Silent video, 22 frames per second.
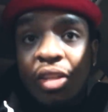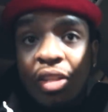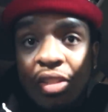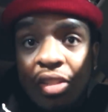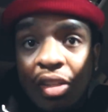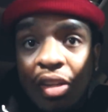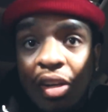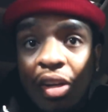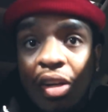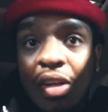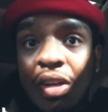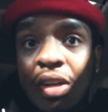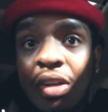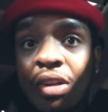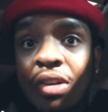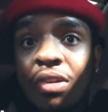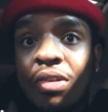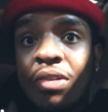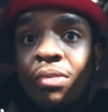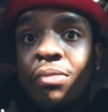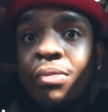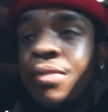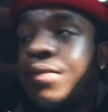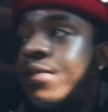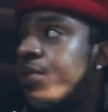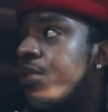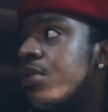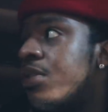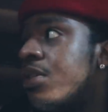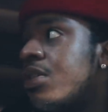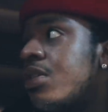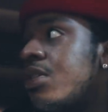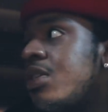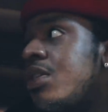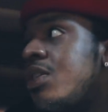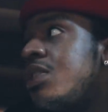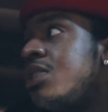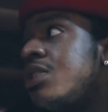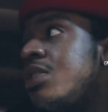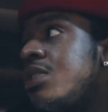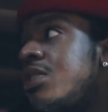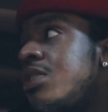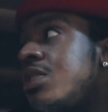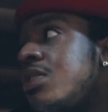this car before and
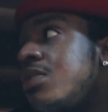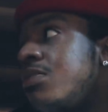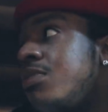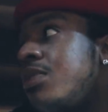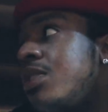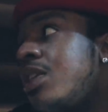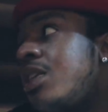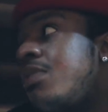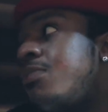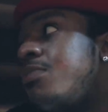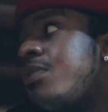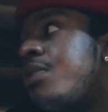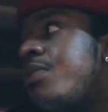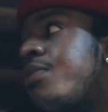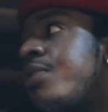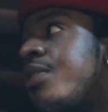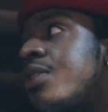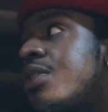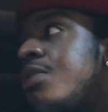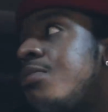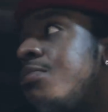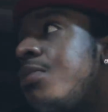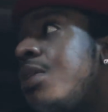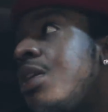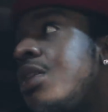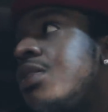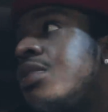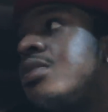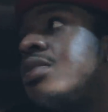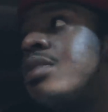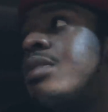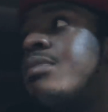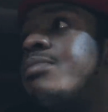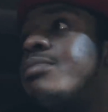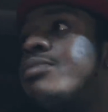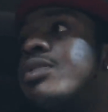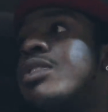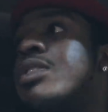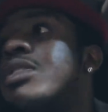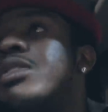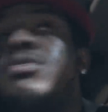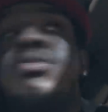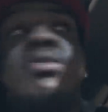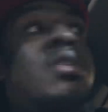we get in a fucking mug or something.
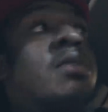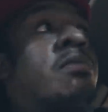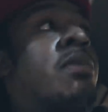Cause we're in